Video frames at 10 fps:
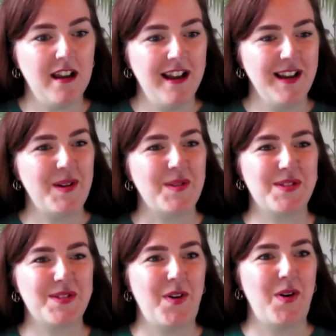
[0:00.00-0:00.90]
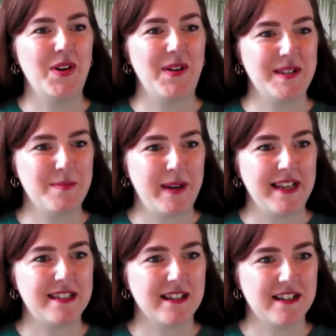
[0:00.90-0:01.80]
lots of ongoing
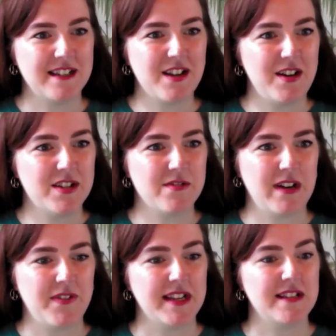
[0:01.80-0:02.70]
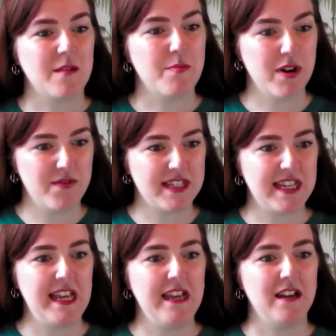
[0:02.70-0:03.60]
debates and concerns around things like
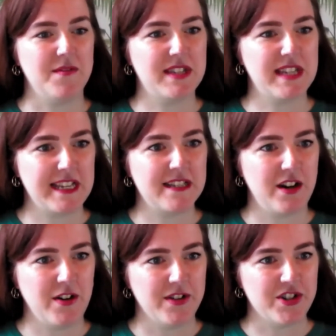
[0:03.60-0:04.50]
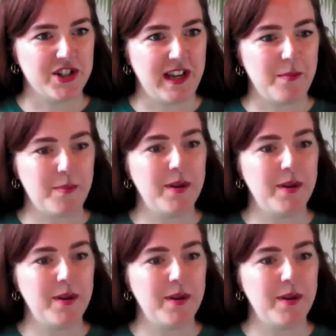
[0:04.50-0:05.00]
privacy, kind of data ownership.